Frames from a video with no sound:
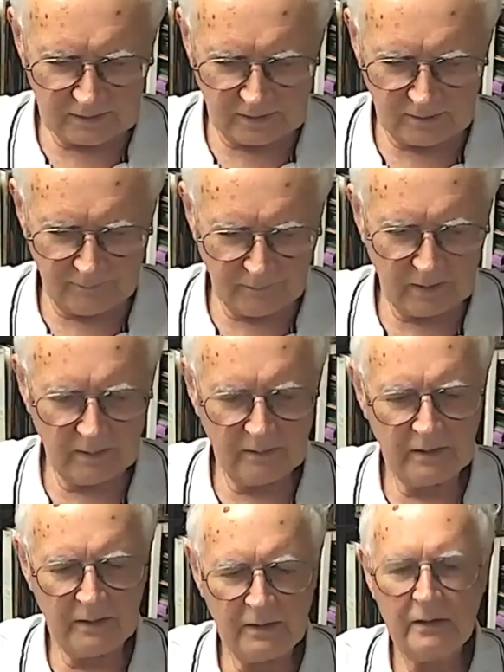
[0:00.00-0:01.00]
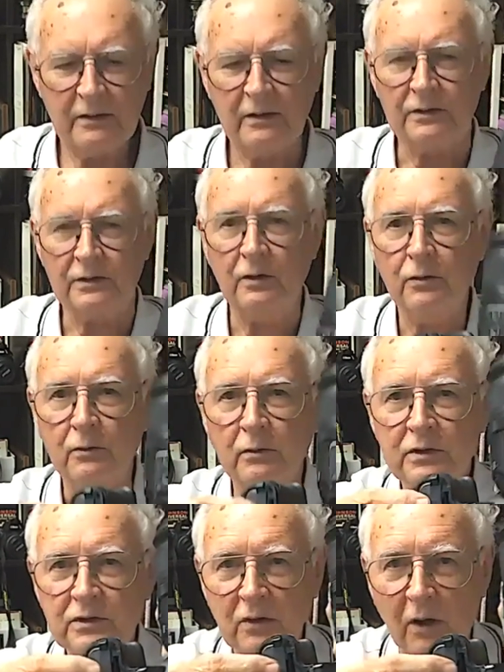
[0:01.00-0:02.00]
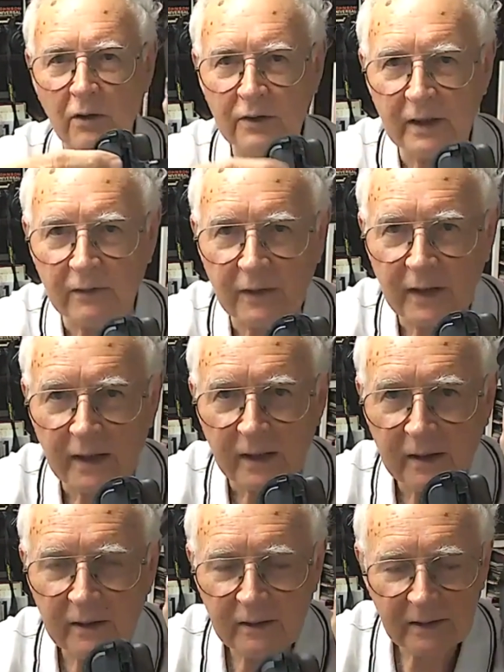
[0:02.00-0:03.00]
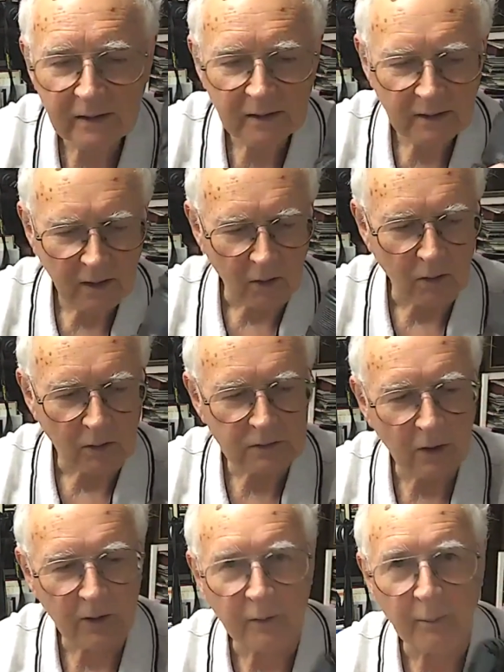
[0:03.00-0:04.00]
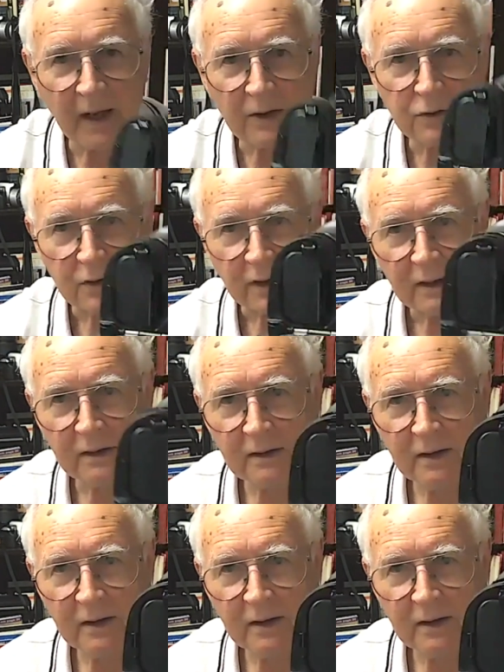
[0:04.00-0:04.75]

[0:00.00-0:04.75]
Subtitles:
There's a little slot down there alongside the battery